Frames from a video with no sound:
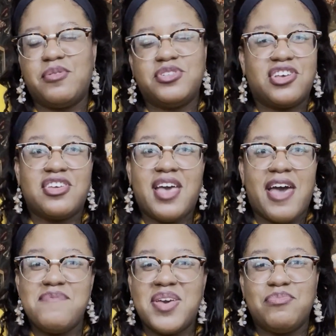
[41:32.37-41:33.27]
wish I could
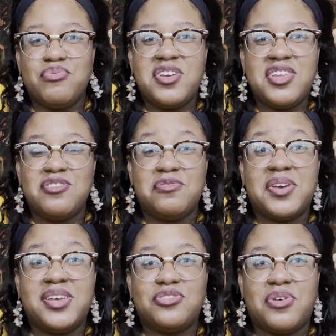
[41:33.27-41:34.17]
have my brain
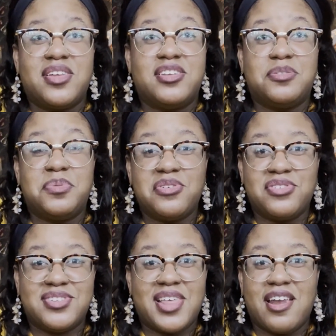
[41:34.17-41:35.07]
erased so I can
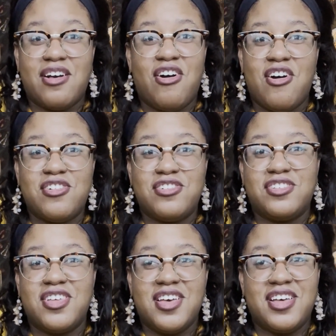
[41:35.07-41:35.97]
experience that all